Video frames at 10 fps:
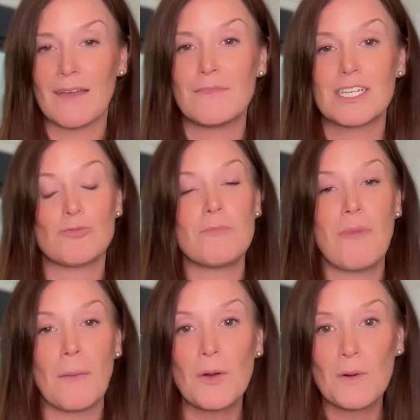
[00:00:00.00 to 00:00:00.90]
Because
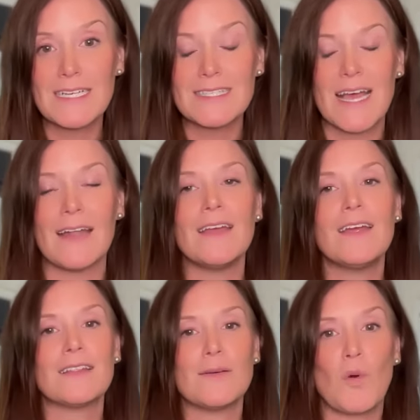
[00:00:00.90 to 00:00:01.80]
remember what I said,
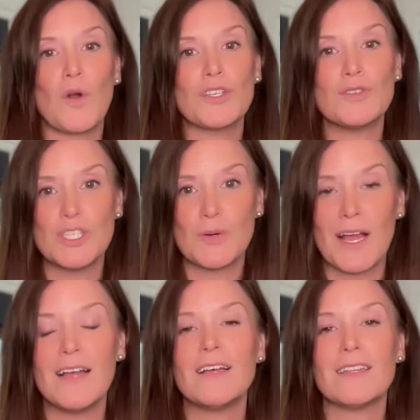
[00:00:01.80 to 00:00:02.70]
the more you do it,